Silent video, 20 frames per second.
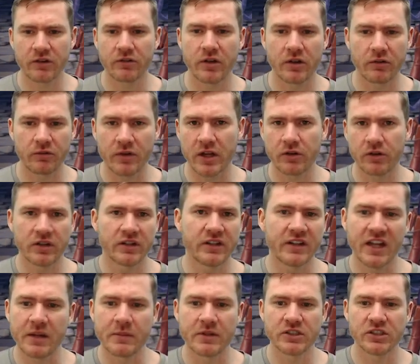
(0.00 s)
Crit rate, crit
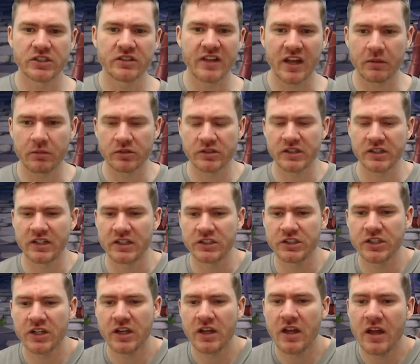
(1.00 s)
damage, attack
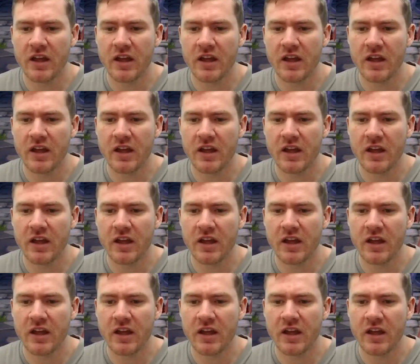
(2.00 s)
percentage,